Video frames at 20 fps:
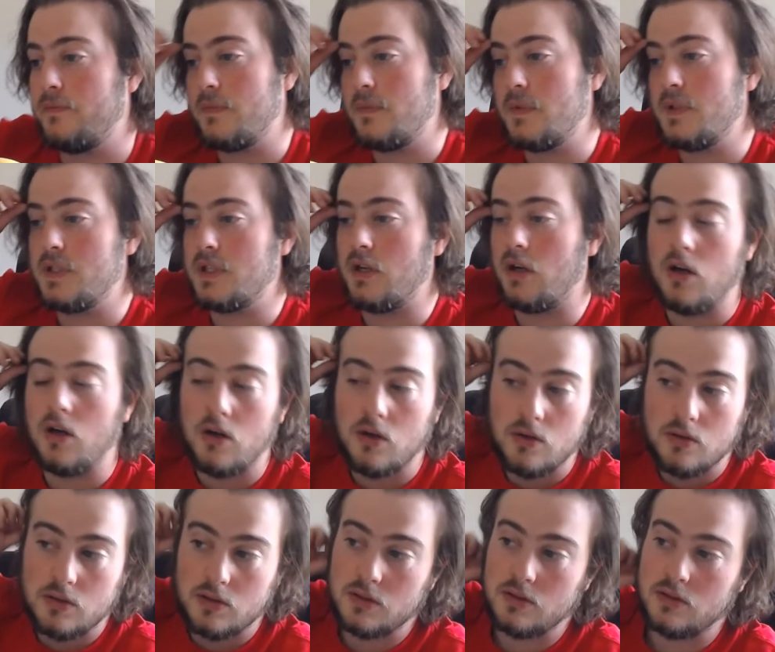
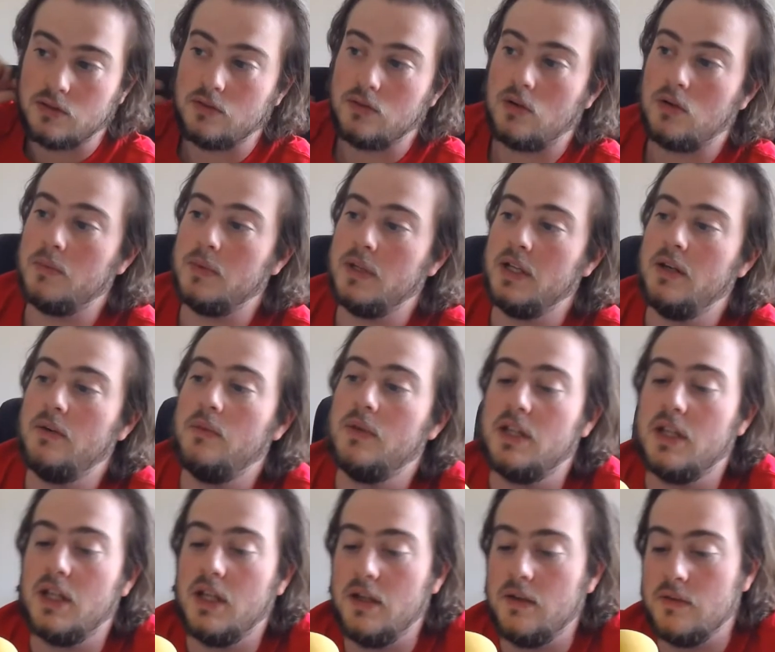So normally
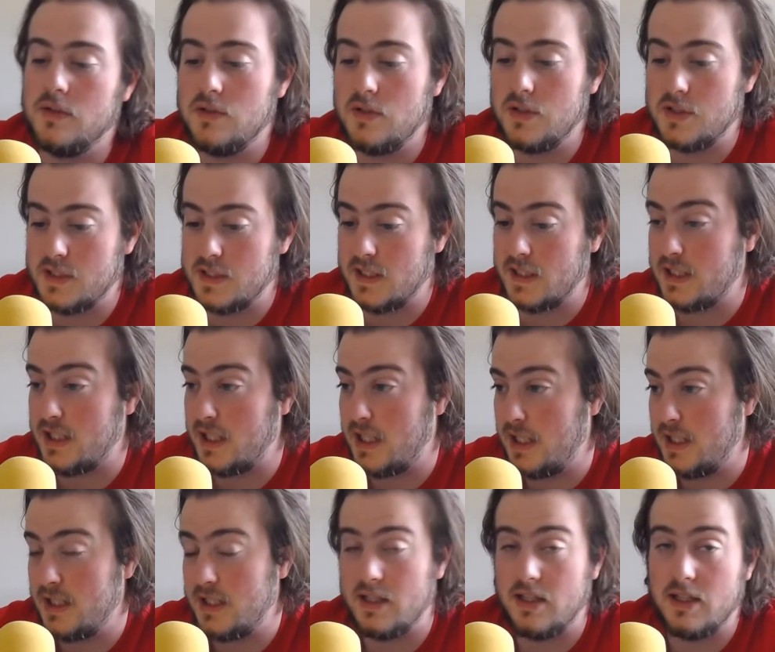with a restriction like
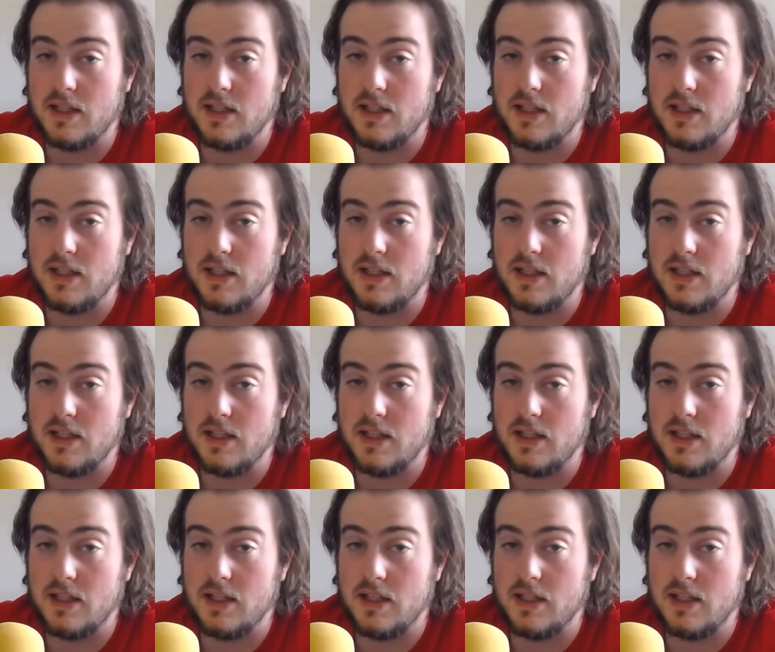that,